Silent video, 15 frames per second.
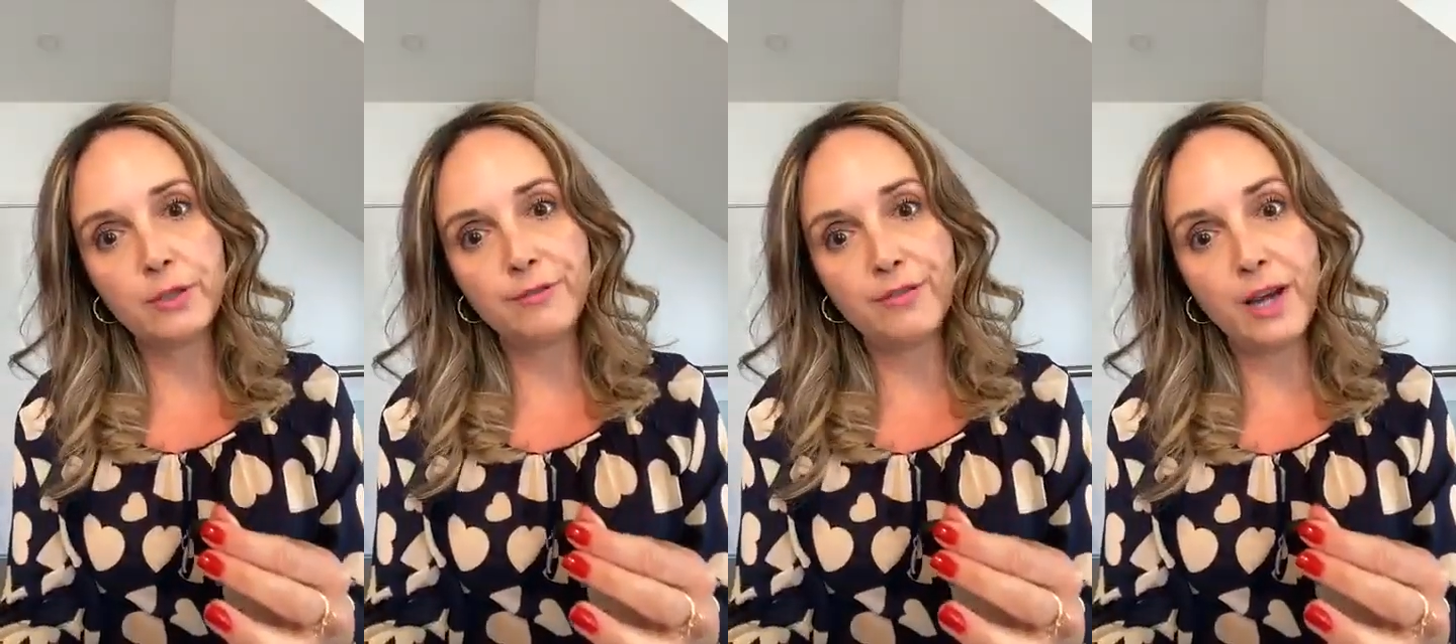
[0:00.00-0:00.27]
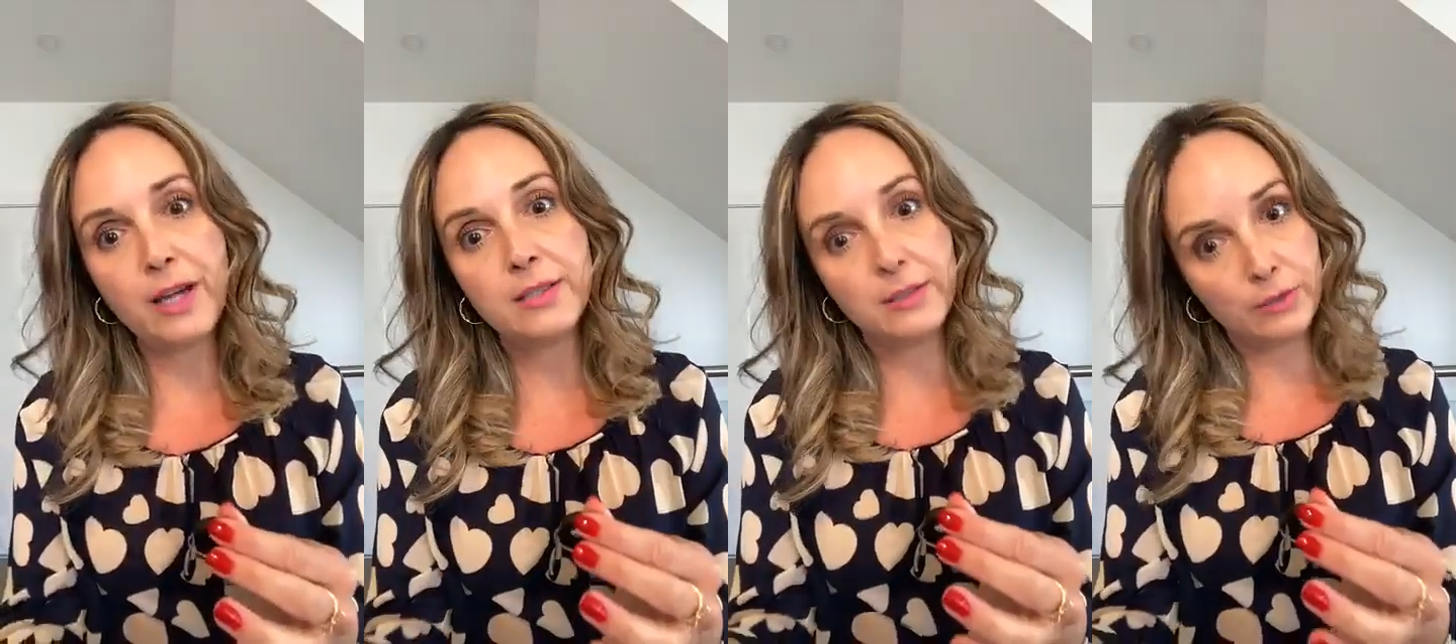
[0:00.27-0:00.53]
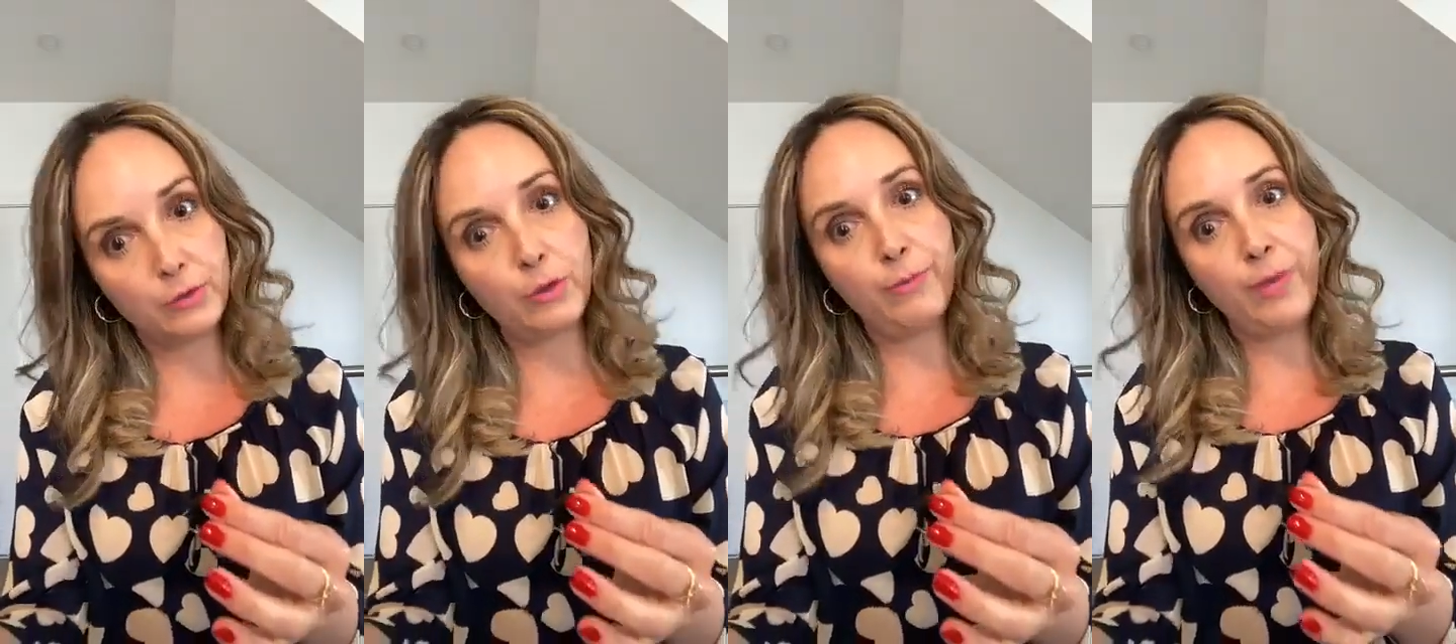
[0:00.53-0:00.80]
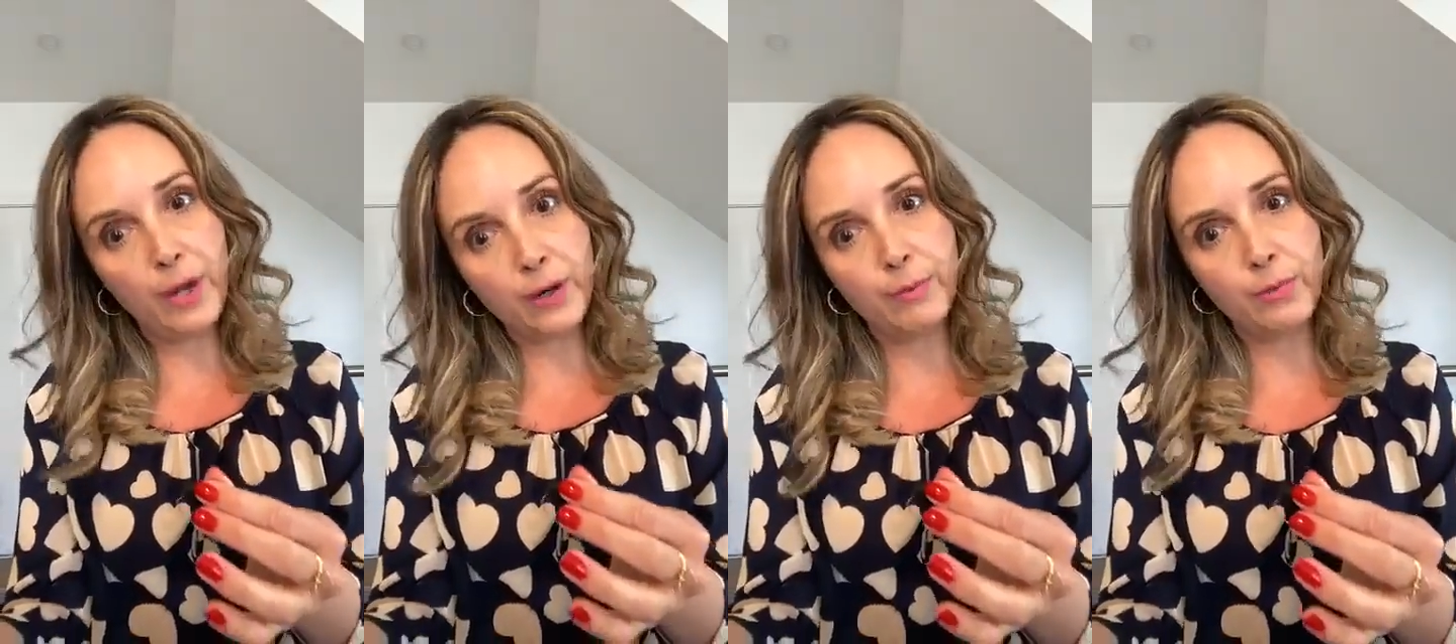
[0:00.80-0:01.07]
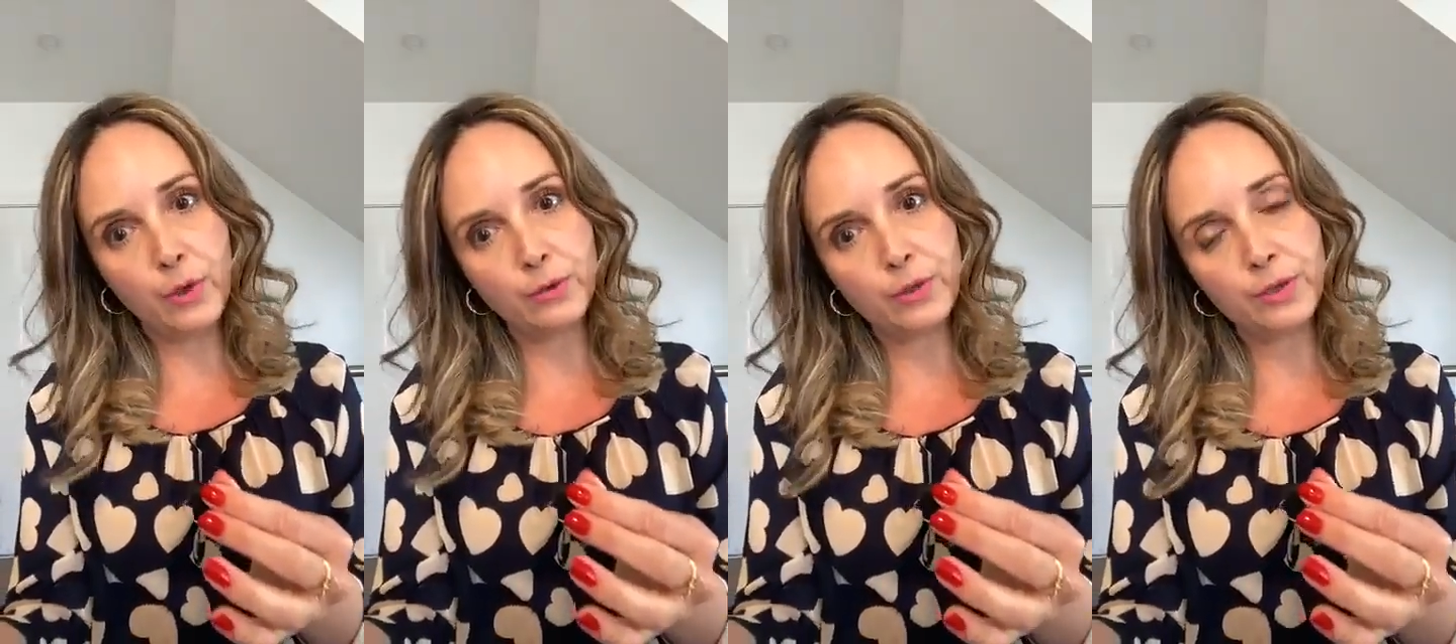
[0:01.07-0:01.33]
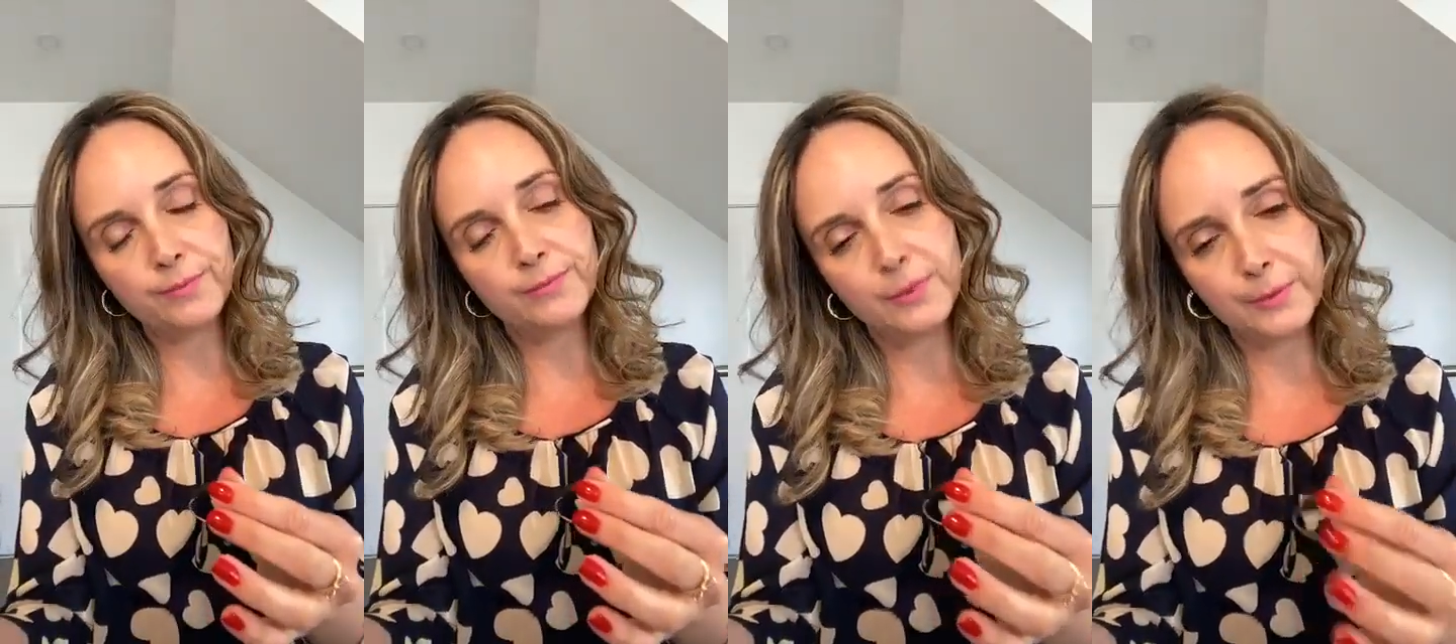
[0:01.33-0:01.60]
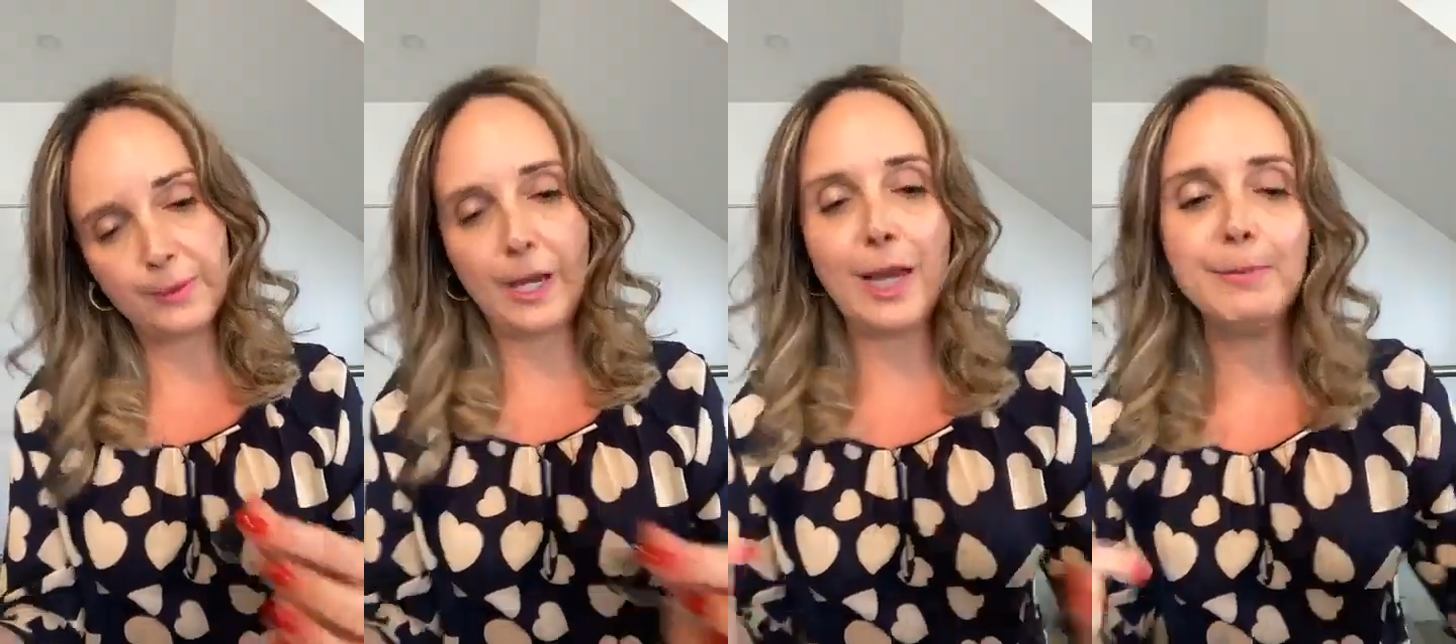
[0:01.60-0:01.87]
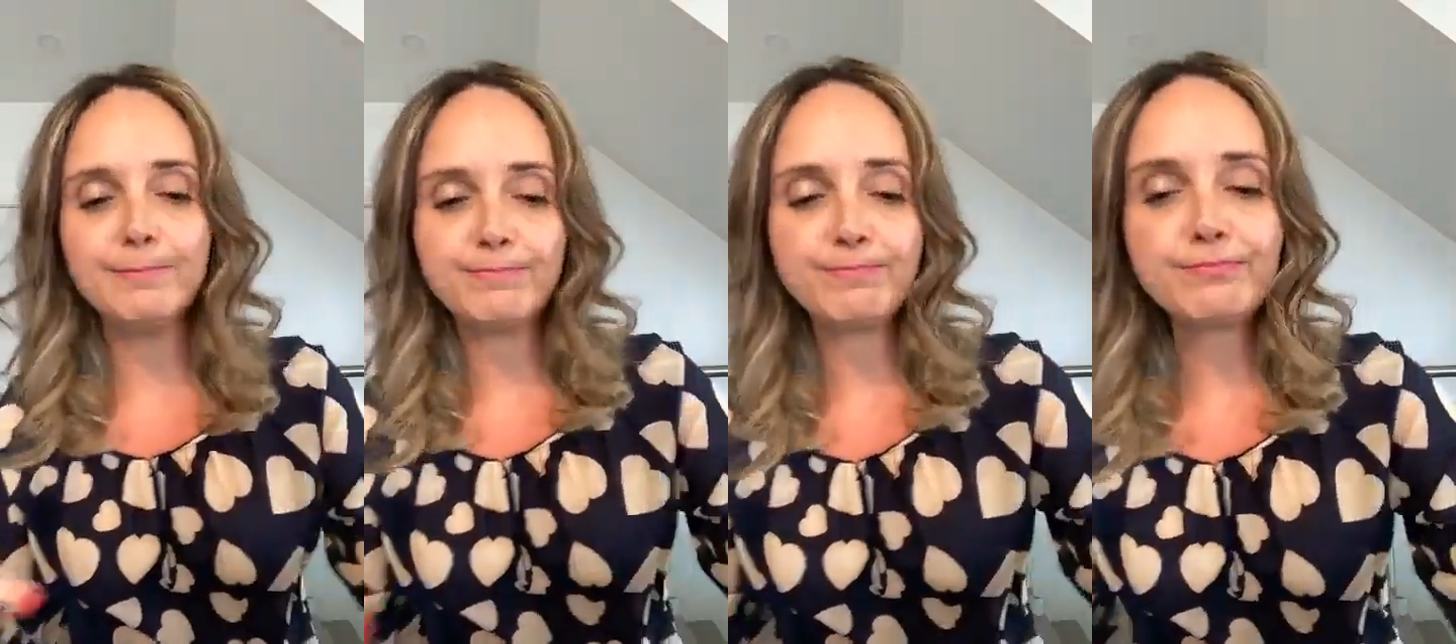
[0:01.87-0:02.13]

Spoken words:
device into pairing mode, okay?